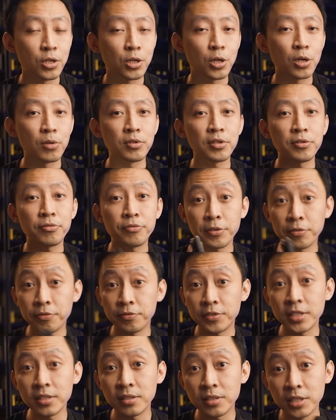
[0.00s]
Over
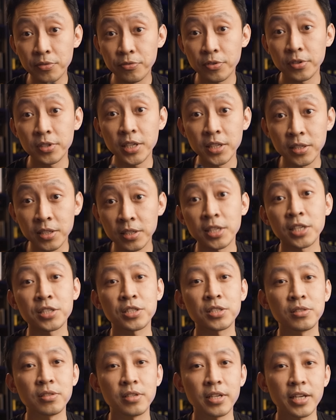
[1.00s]
15 different
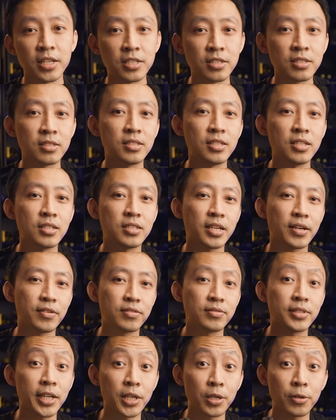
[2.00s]
international agencies have
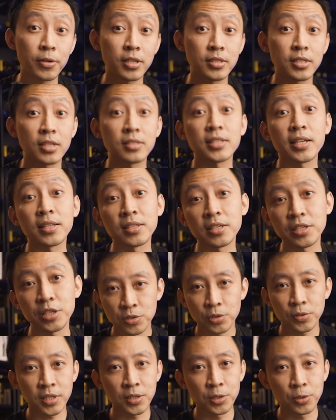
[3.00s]
Nitecore as their standard,
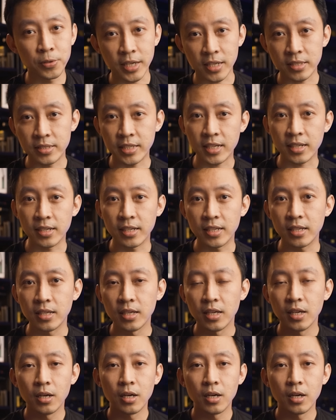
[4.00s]
so they know exactly